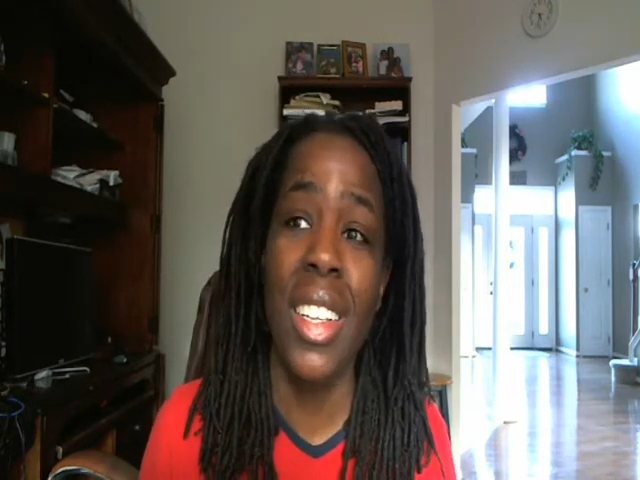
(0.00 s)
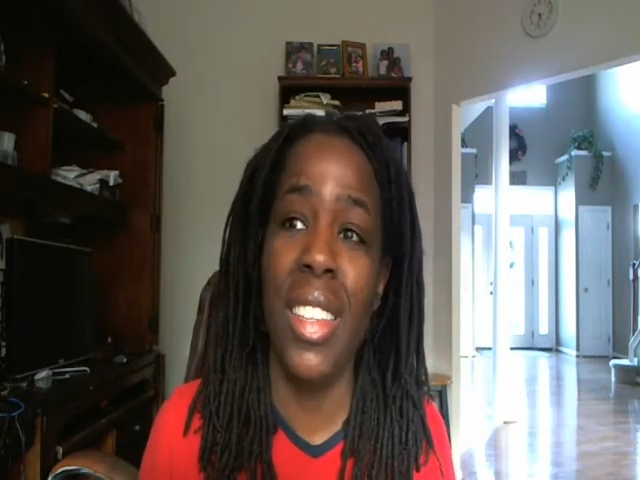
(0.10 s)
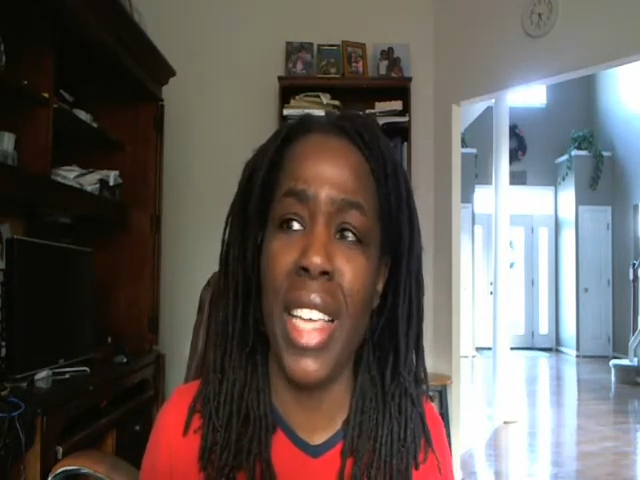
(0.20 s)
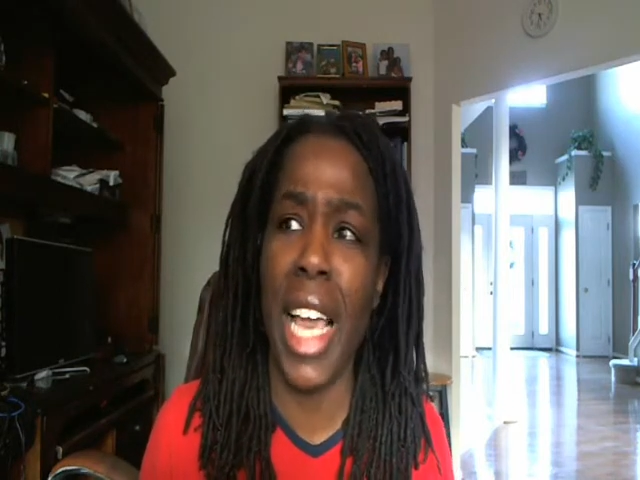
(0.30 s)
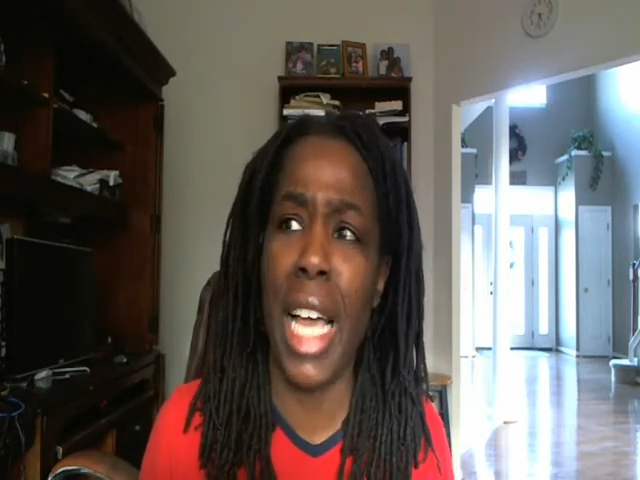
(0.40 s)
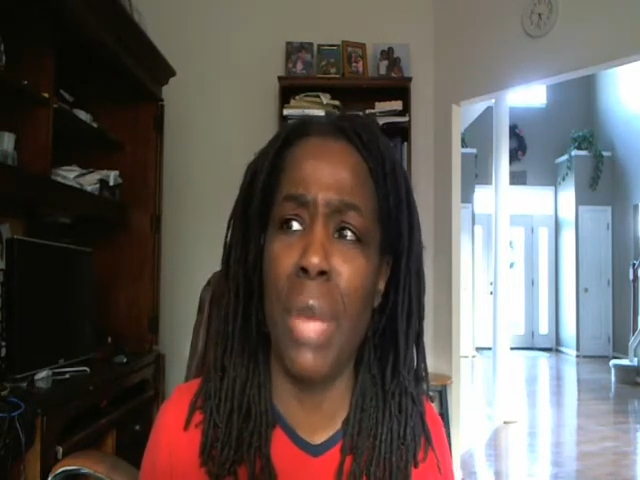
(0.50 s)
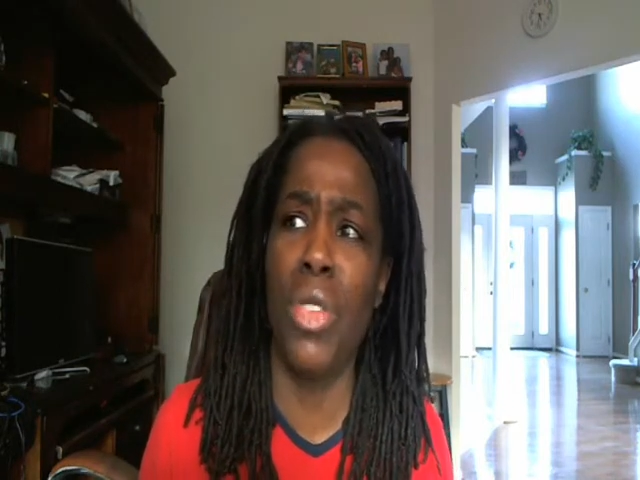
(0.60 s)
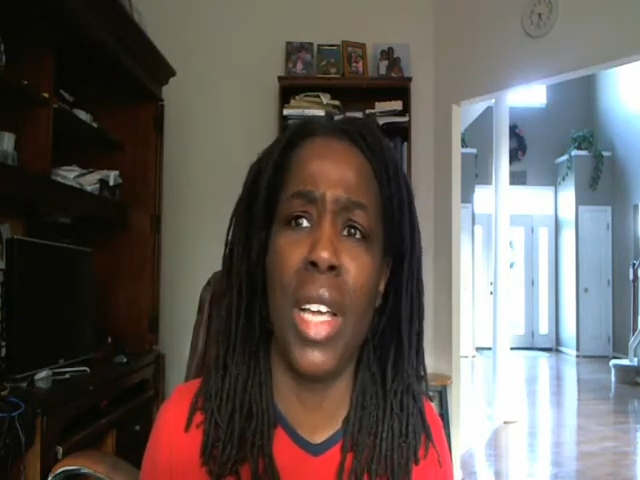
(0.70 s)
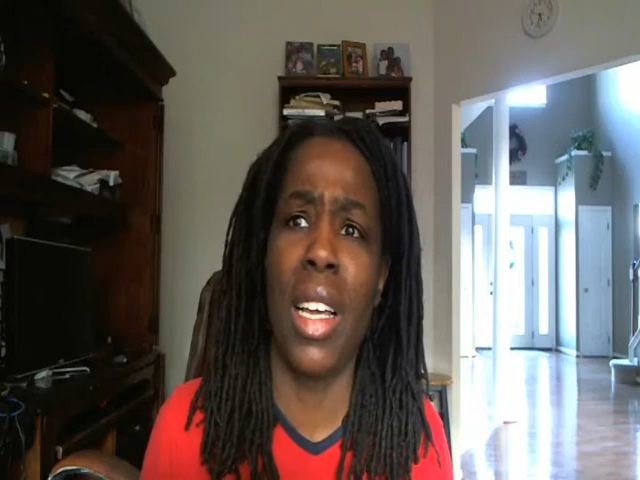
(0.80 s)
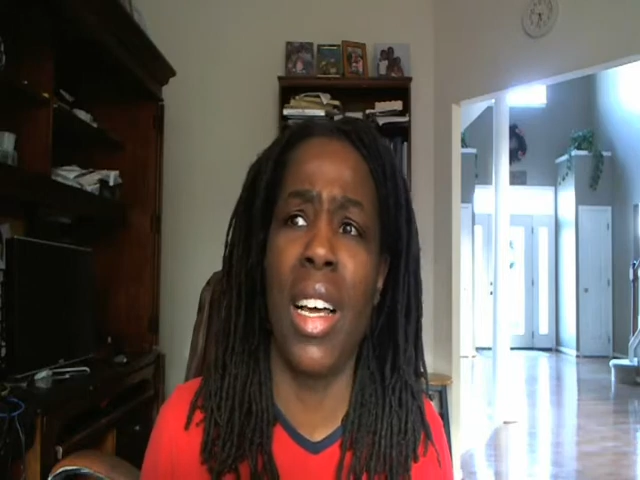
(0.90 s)
the
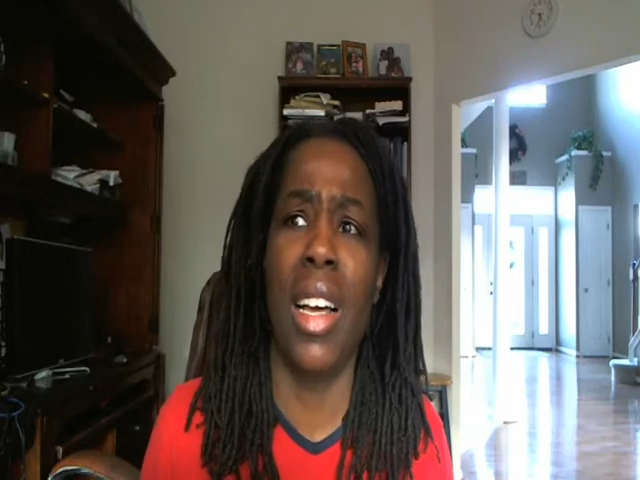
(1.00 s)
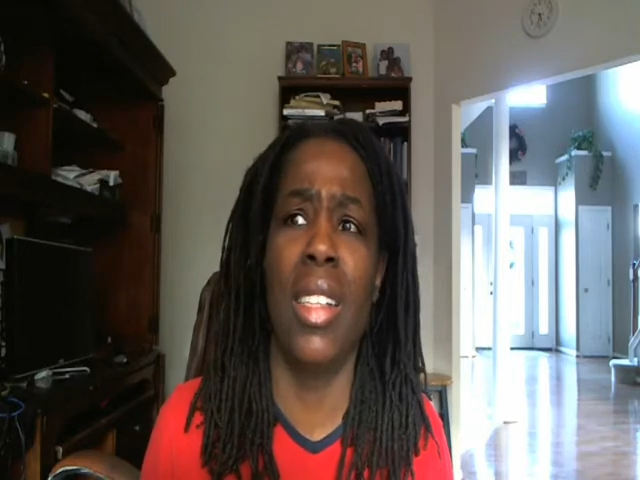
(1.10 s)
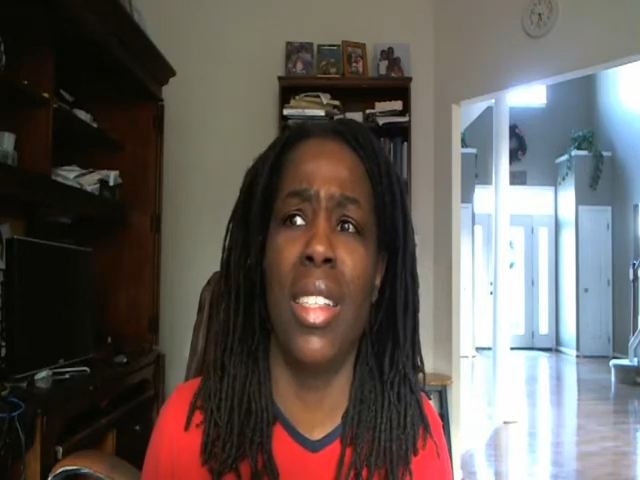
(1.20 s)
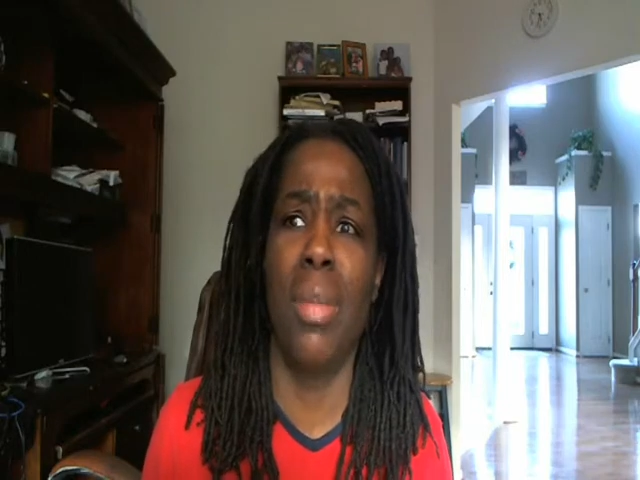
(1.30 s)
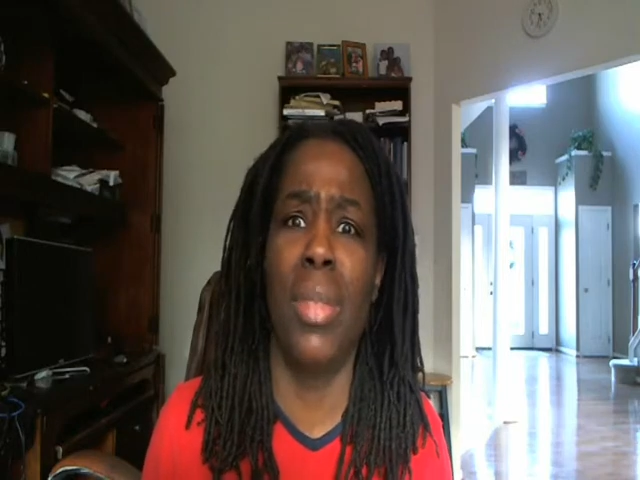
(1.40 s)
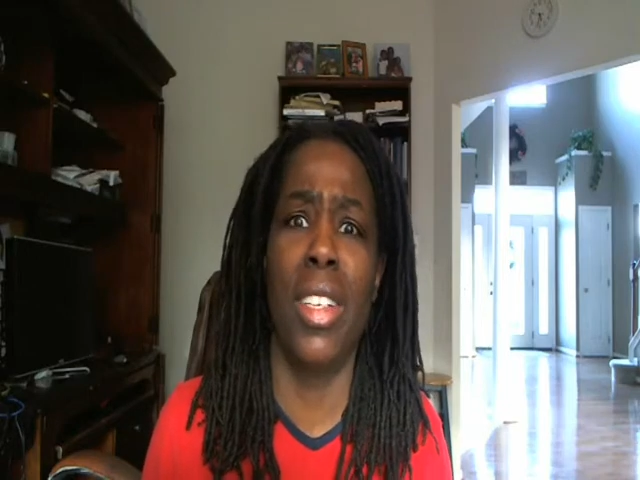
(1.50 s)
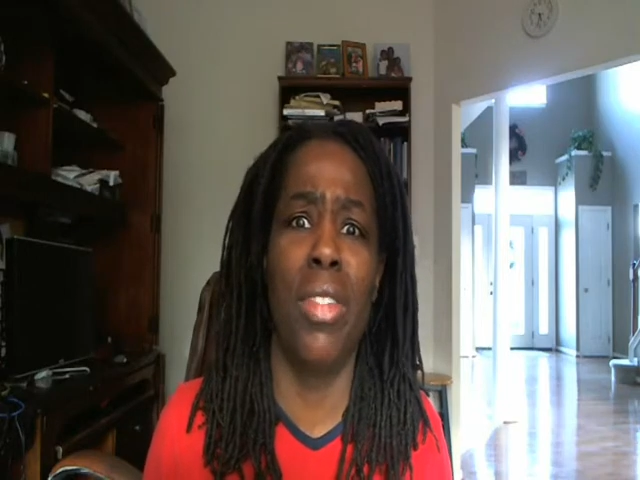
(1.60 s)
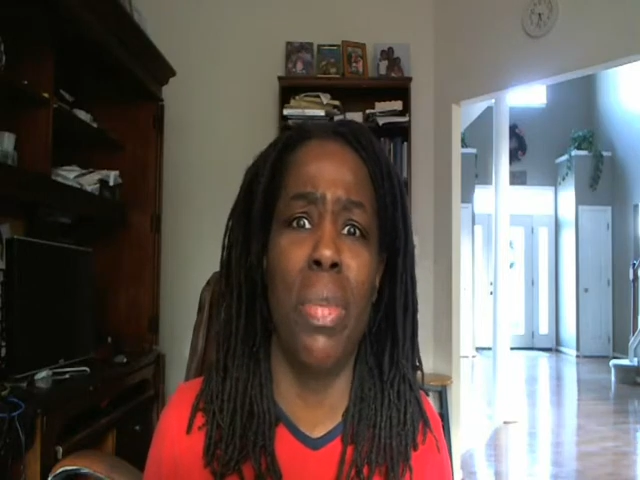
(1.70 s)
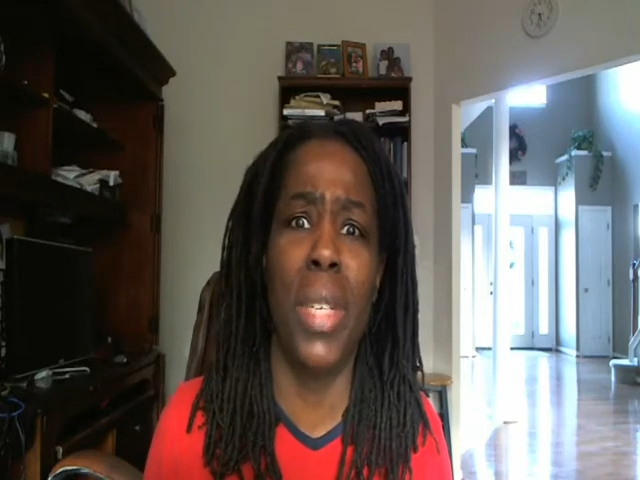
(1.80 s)
abstract concept of